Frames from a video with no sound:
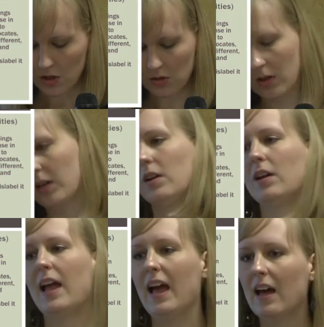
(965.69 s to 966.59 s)
you're
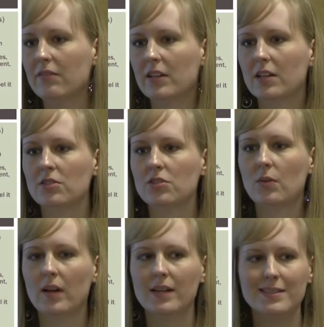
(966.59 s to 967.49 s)
having to,
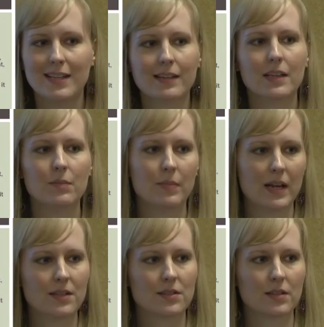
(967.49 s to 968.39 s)
on a daily
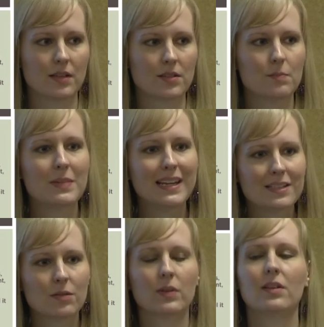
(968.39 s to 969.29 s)
basis,
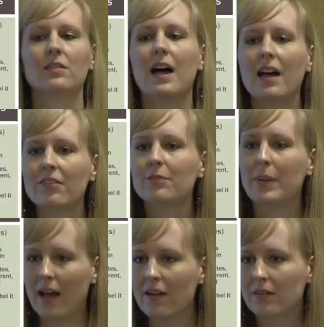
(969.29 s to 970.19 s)
meet with a lot of
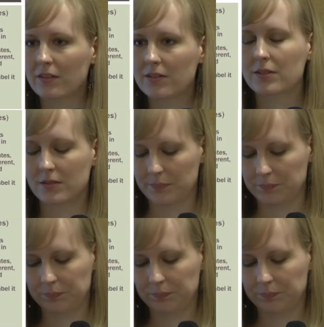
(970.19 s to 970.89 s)
battles.